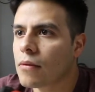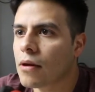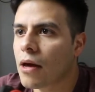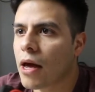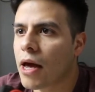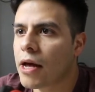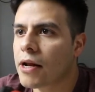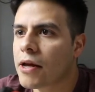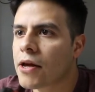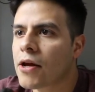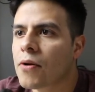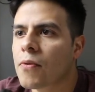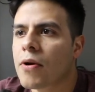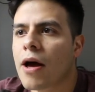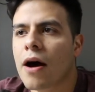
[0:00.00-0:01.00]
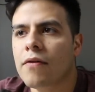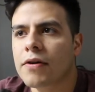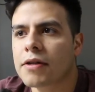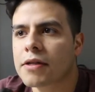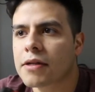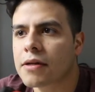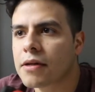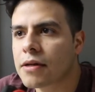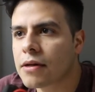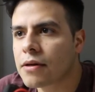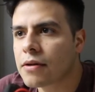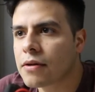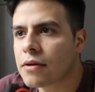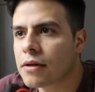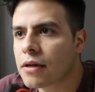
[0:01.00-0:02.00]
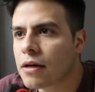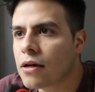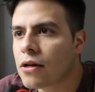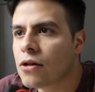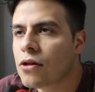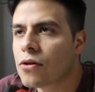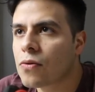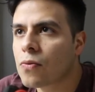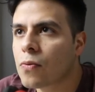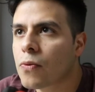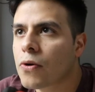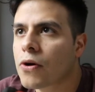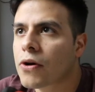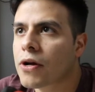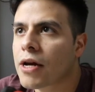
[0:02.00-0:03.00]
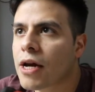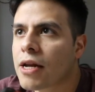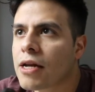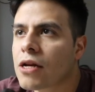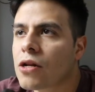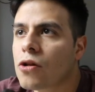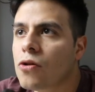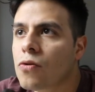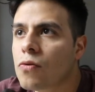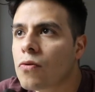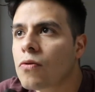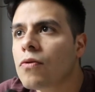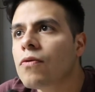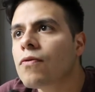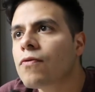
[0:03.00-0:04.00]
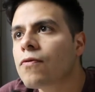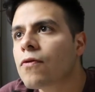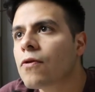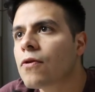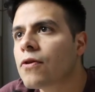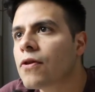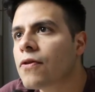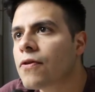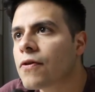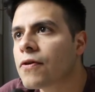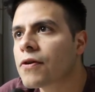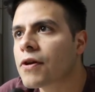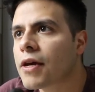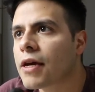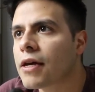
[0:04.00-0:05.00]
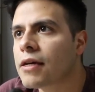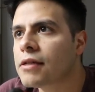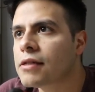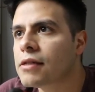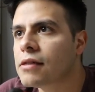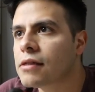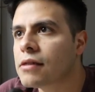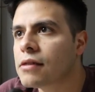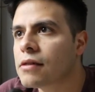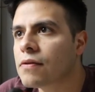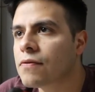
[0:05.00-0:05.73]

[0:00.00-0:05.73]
and here we have it. We are getting null for the three cases.